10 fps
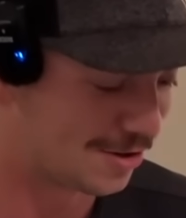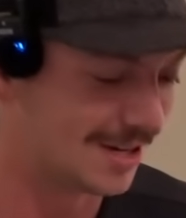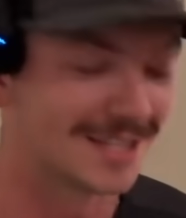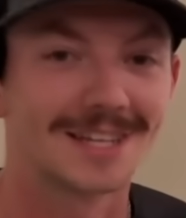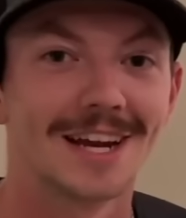
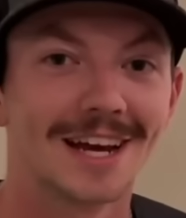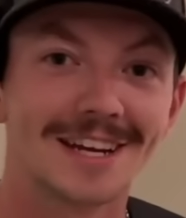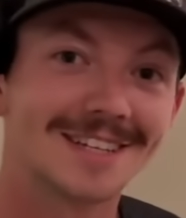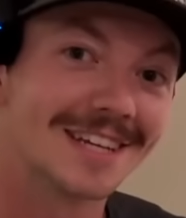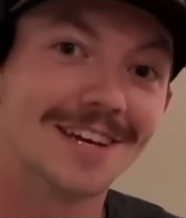disc and I
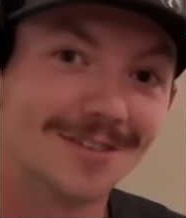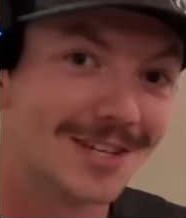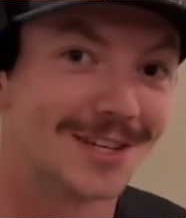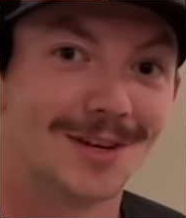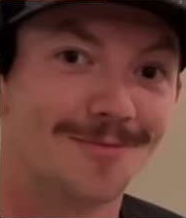get to give it
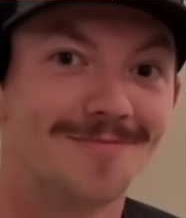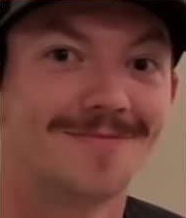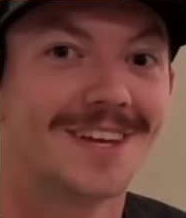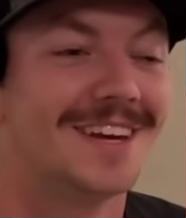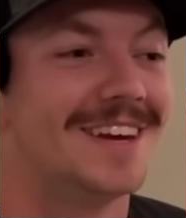to them.
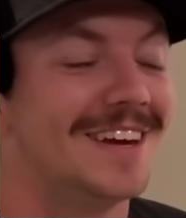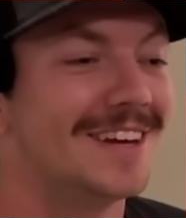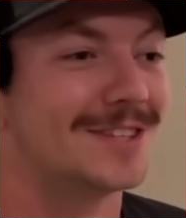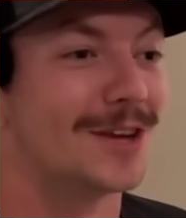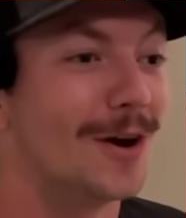
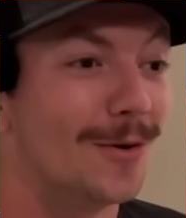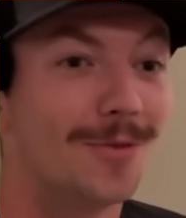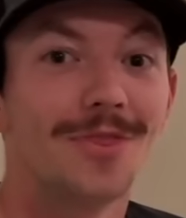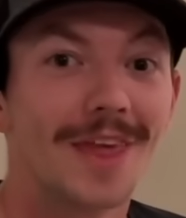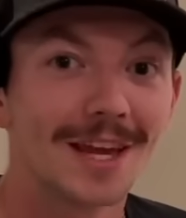So
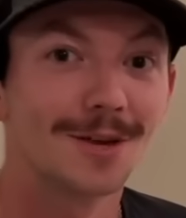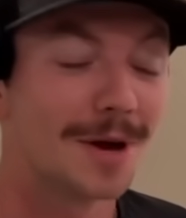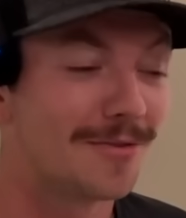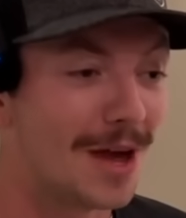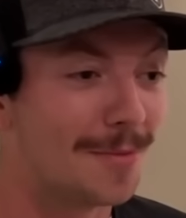thank you to
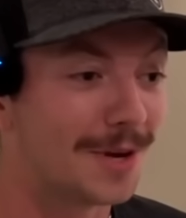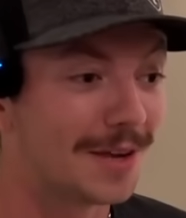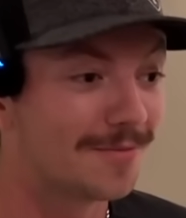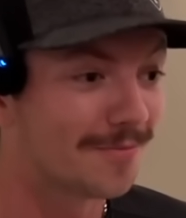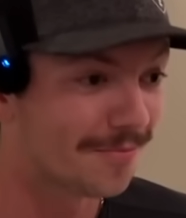my family.
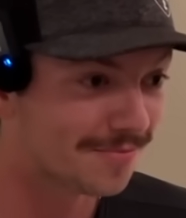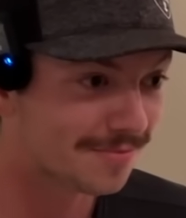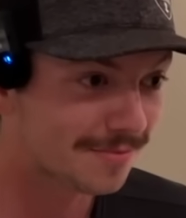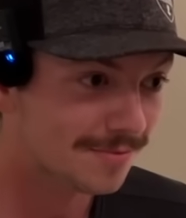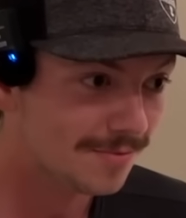
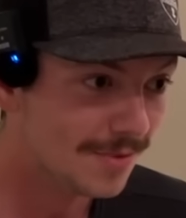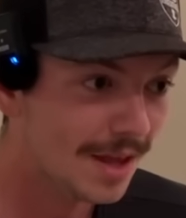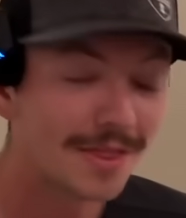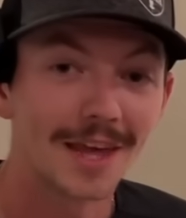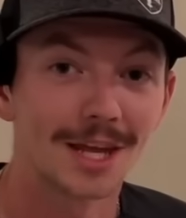
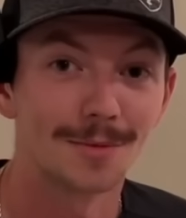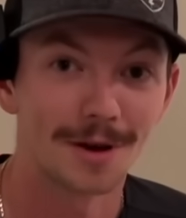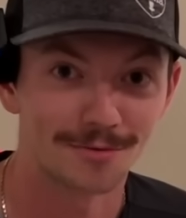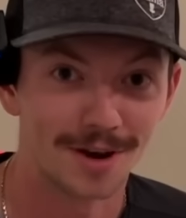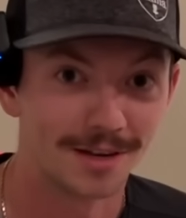Thank you to my
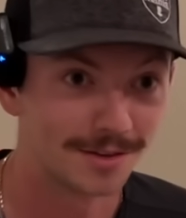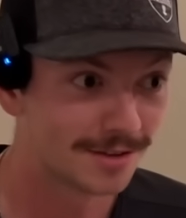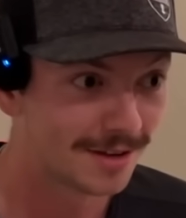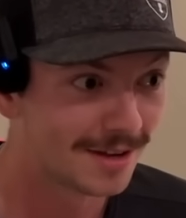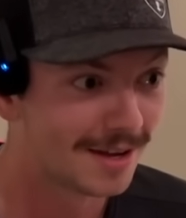
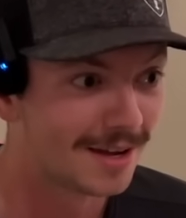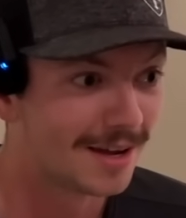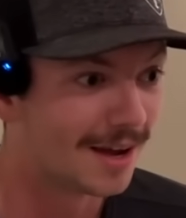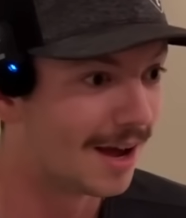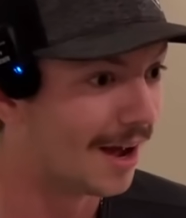friends.
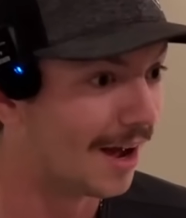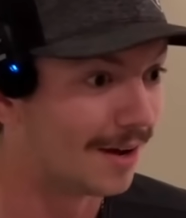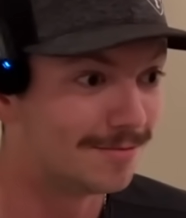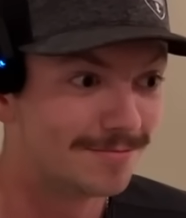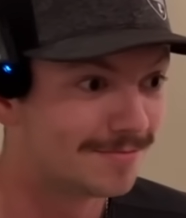I
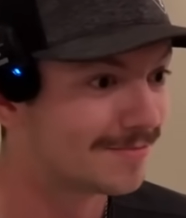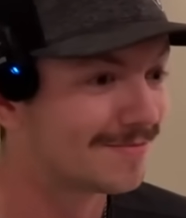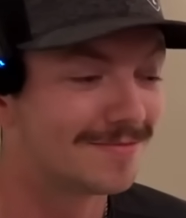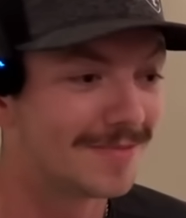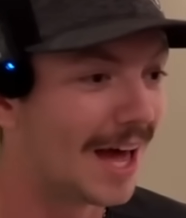
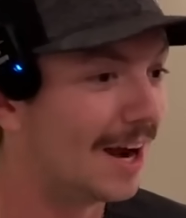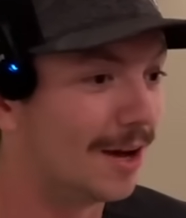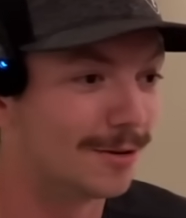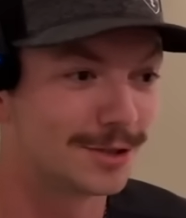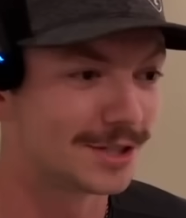don't
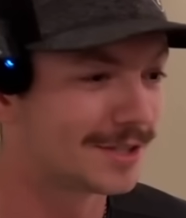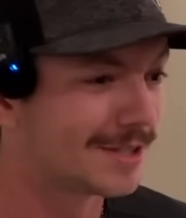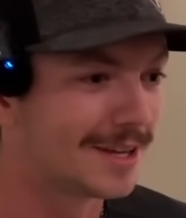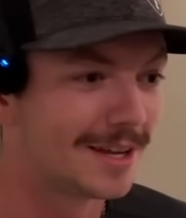know, just